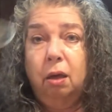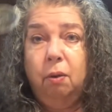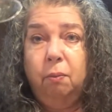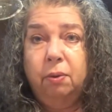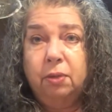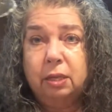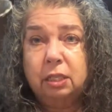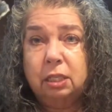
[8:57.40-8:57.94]

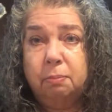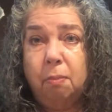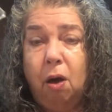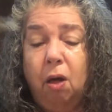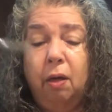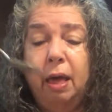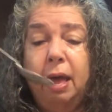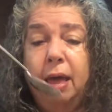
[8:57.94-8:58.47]
with a
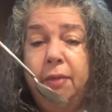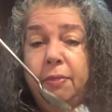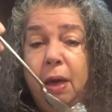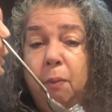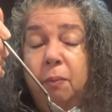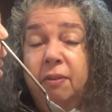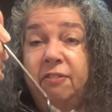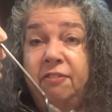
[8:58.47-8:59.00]
small head
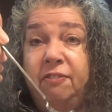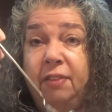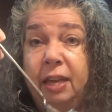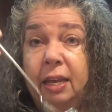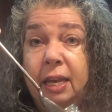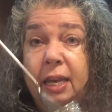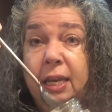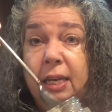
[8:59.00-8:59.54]
that will
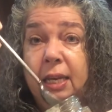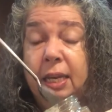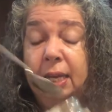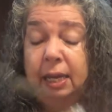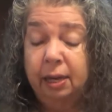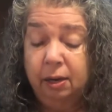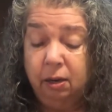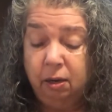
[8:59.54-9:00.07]
fit in
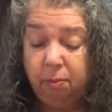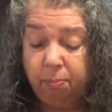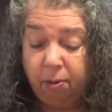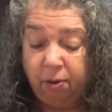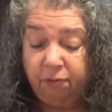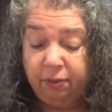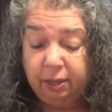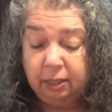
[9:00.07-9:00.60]
here
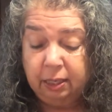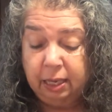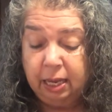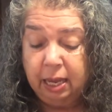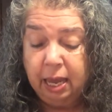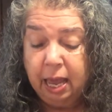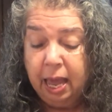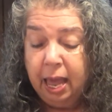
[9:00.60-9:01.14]

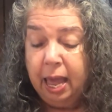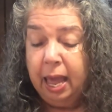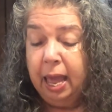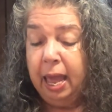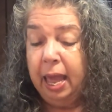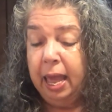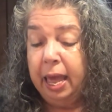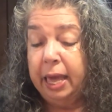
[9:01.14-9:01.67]
perfectly,
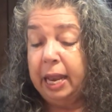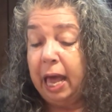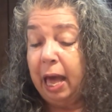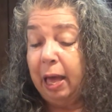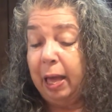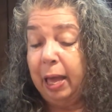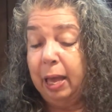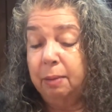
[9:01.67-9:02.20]
and
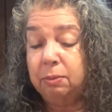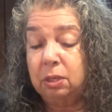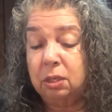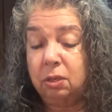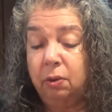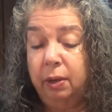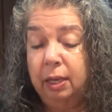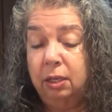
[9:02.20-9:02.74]
I am
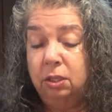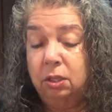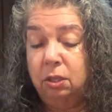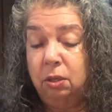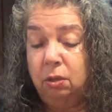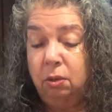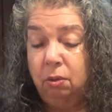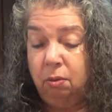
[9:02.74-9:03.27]
just going
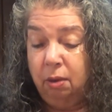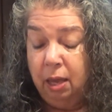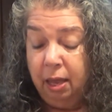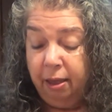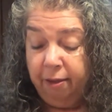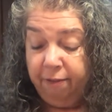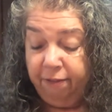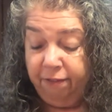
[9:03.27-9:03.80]
to
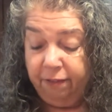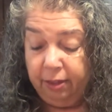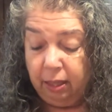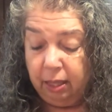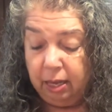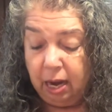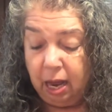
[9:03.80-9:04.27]
fill it